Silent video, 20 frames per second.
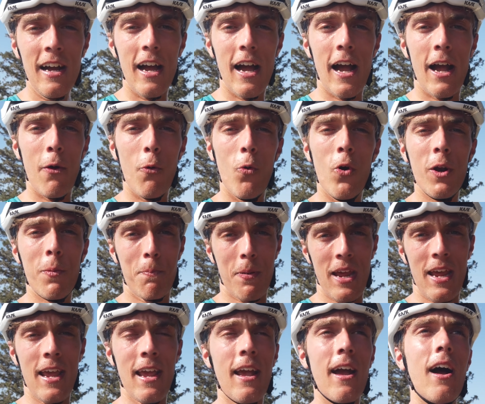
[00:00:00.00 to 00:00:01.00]
Uh, would
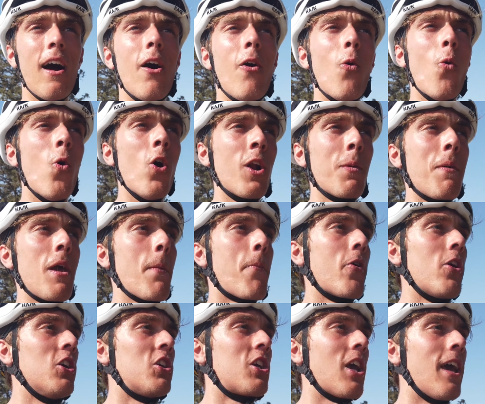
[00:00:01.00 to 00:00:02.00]
be, would be
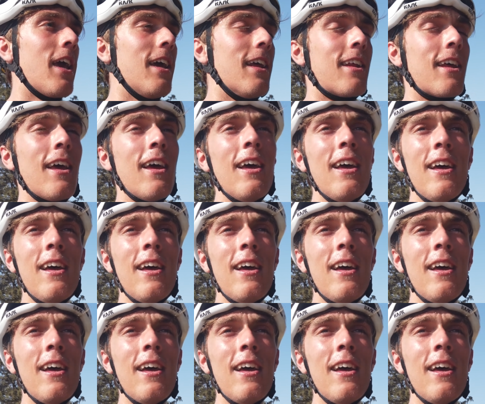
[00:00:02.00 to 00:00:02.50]
appreciated.